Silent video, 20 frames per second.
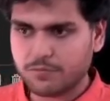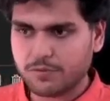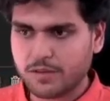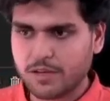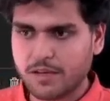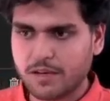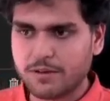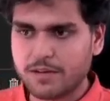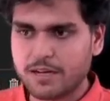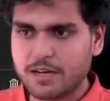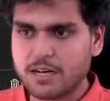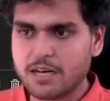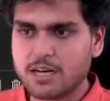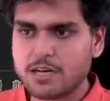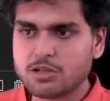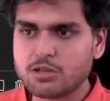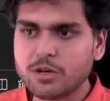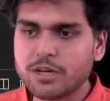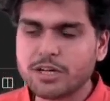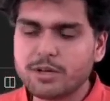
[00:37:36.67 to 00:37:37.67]
If I run and
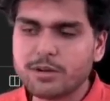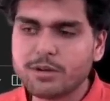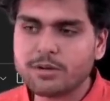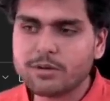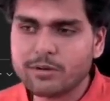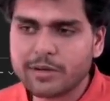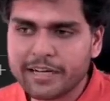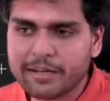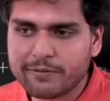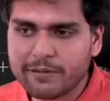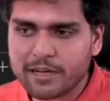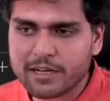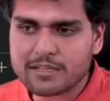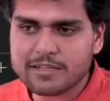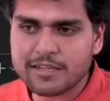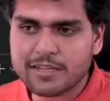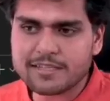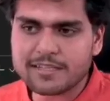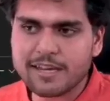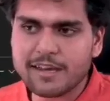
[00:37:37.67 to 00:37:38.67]
show it to you, it works
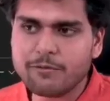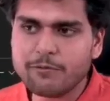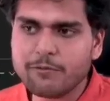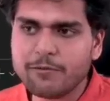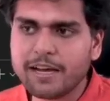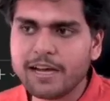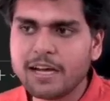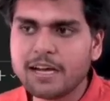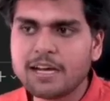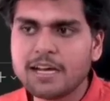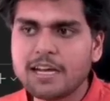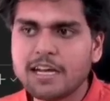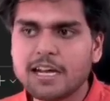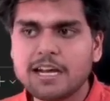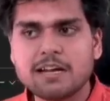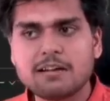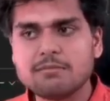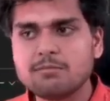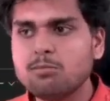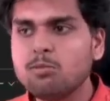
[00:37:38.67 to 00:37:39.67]
the same way.
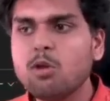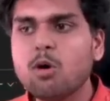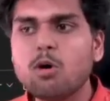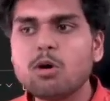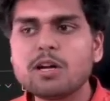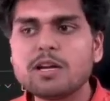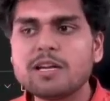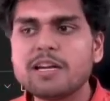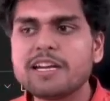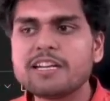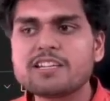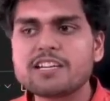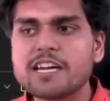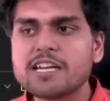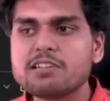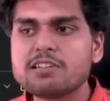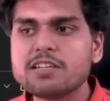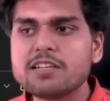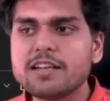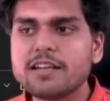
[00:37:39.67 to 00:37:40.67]
No
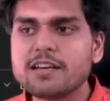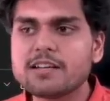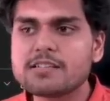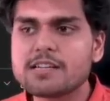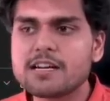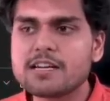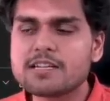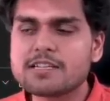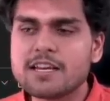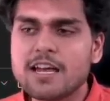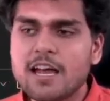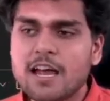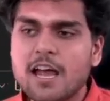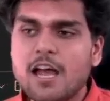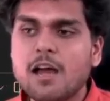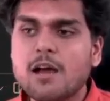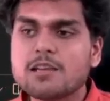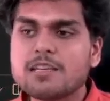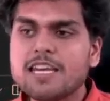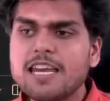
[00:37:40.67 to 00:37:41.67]
change in the results.
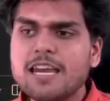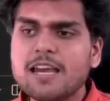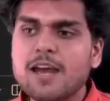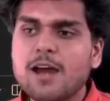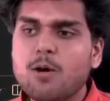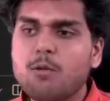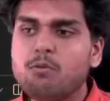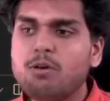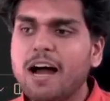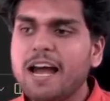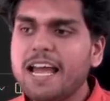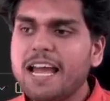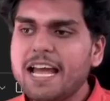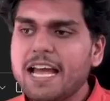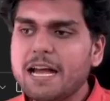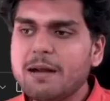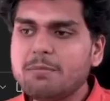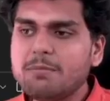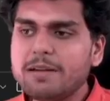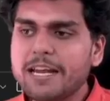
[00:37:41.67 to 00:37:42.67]
See, why
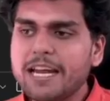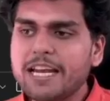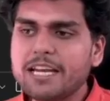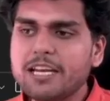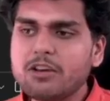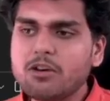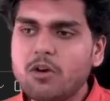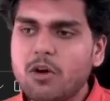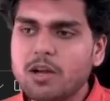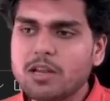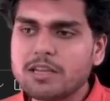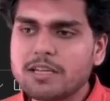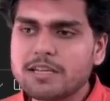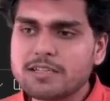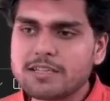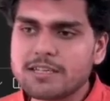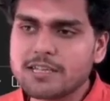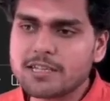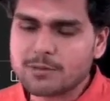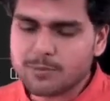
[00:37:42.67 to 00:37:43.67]
I am telling you all this
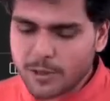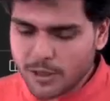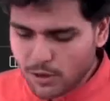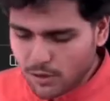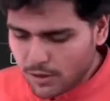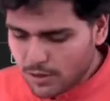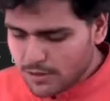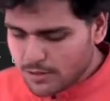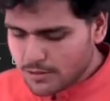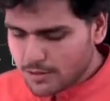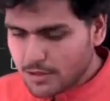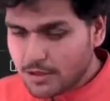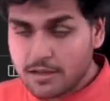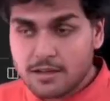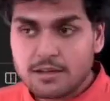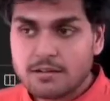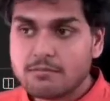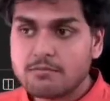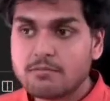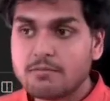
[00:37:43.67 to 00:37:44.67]
is because
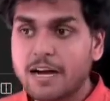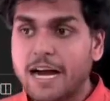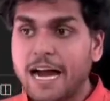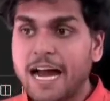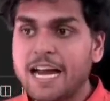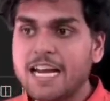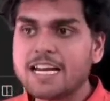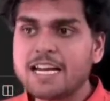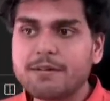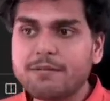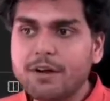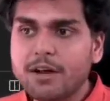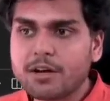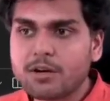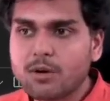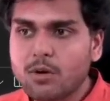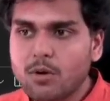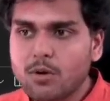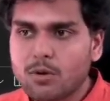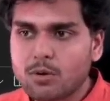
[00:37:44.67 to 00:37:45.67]
I never
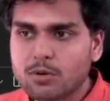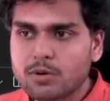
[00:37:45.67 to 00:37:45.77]
know.